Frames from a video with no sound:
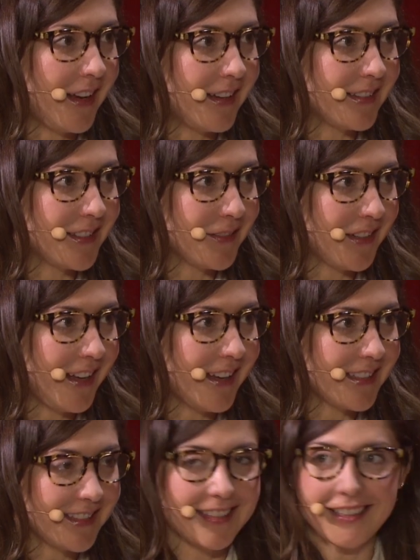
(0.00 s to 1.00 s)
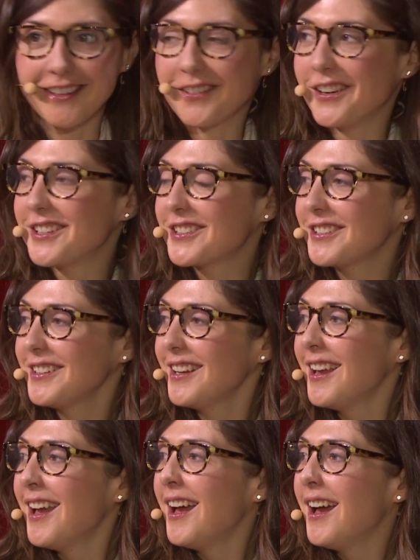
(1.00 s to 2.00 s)
hands when I ask the second question.
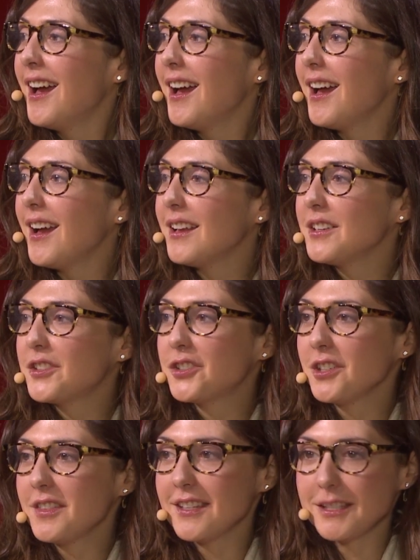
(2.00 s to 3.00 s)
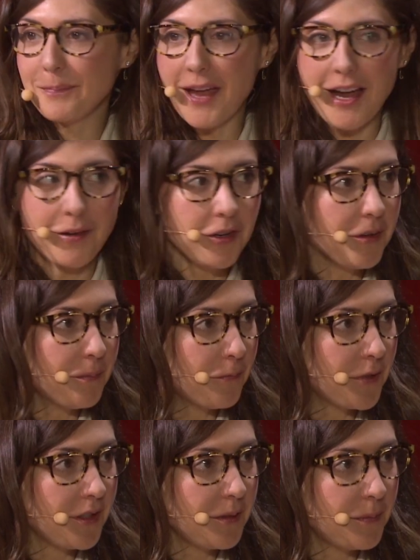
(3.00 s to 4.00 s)
Should this power
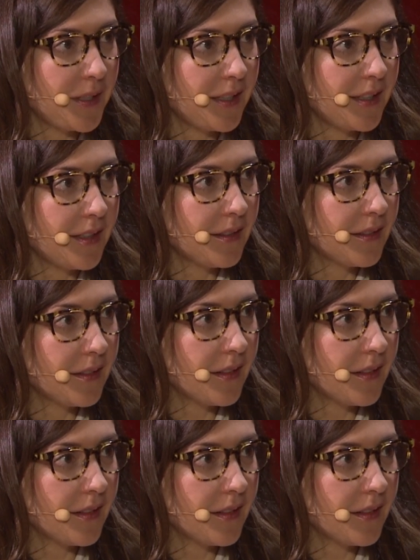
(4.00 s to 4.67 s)
really be in